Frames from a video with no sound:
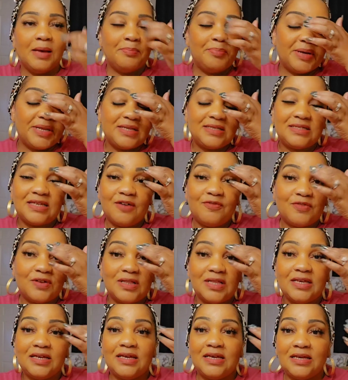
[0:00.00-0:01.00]
but it
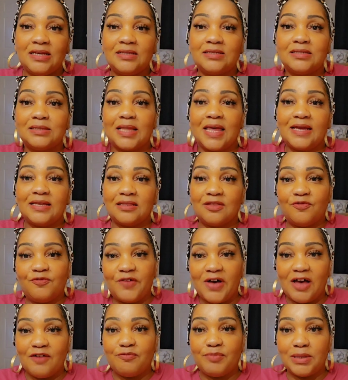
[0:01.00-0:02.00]
definitely is like the
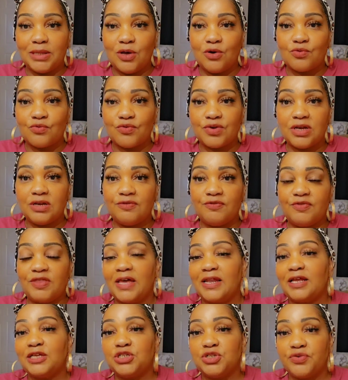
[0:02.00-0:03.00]
Five Below wreath
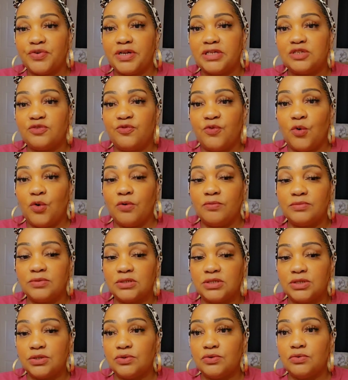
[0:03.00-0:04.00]
that I transformed
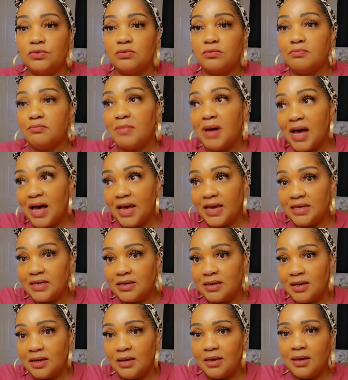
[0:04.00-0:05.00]
to
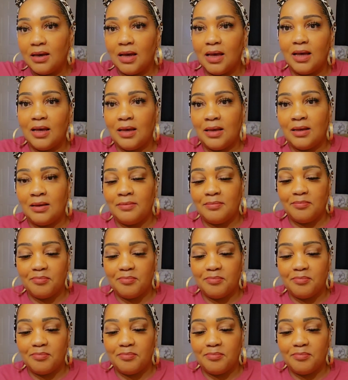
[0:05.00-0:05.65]
my uh,